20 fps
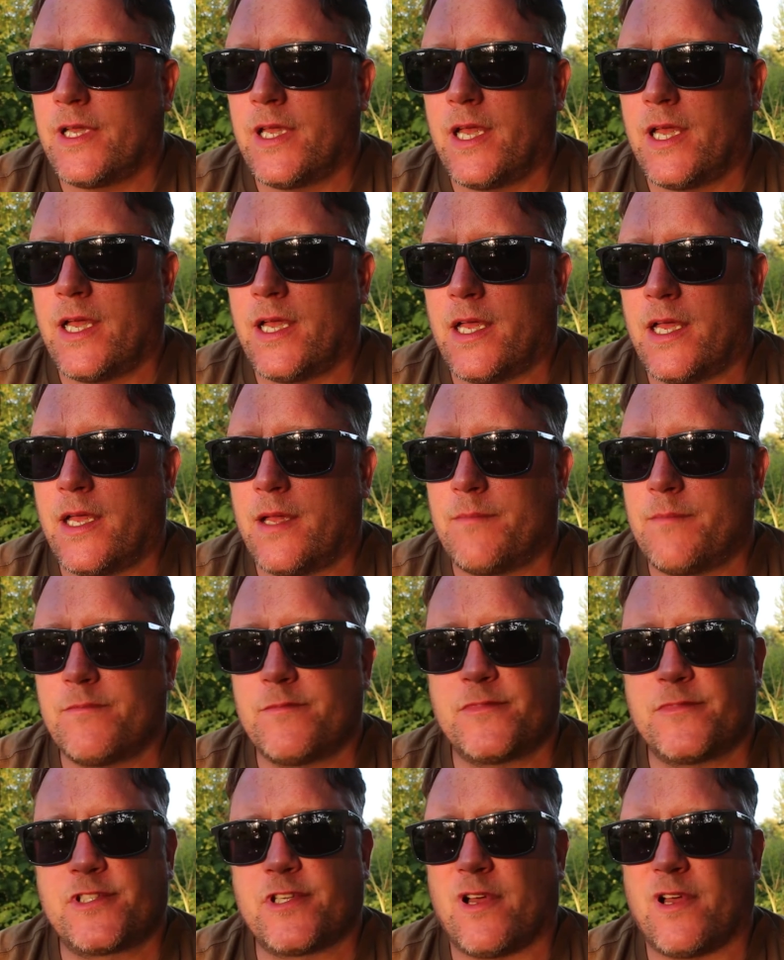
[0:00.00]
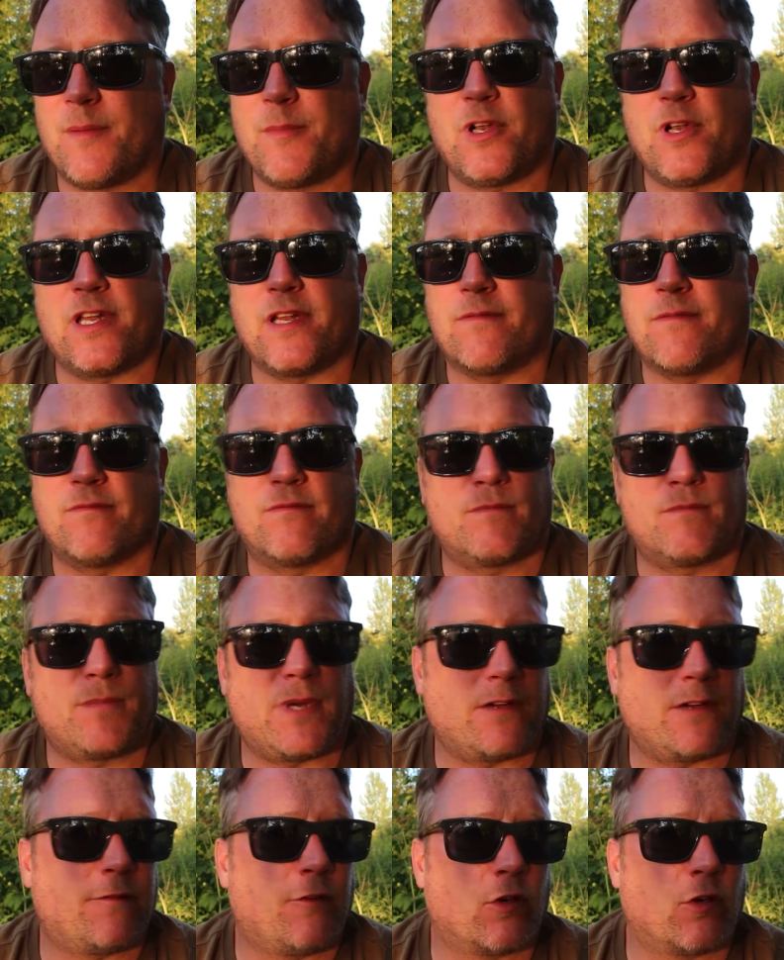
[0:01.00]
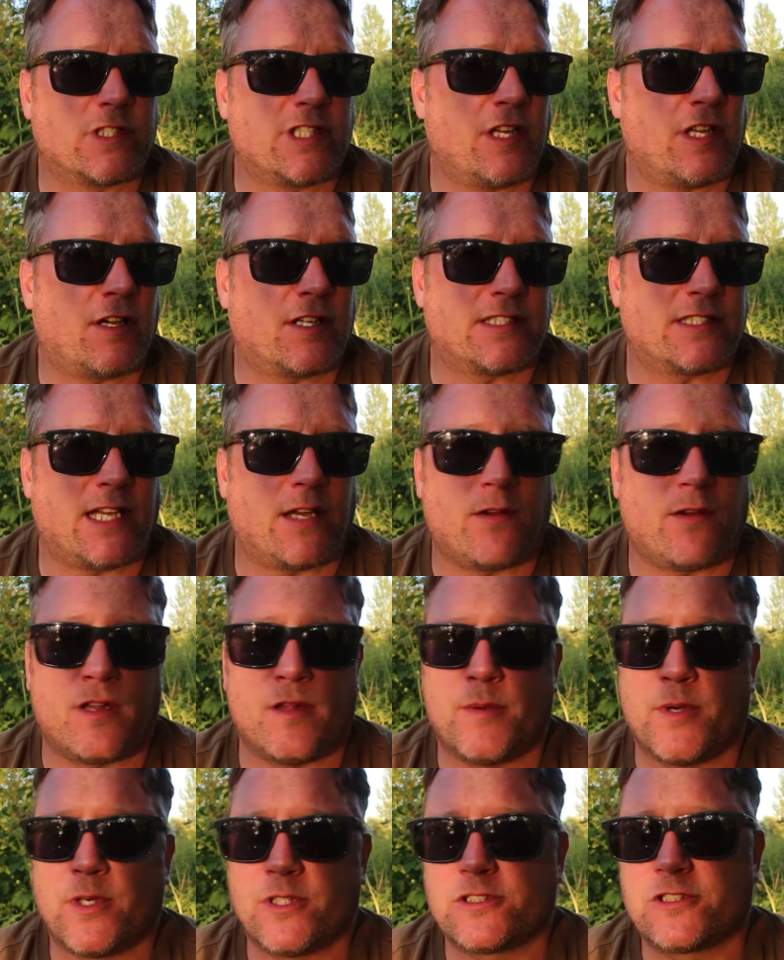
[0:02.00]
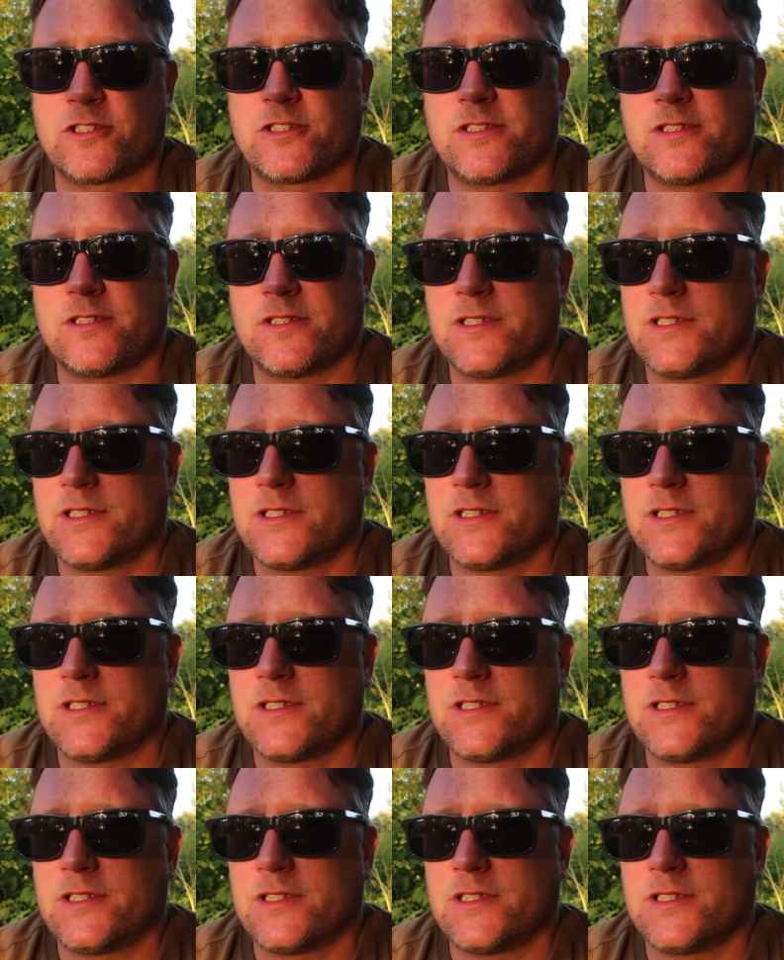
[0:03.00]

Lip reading: So I'm only about 40 yards out at the most,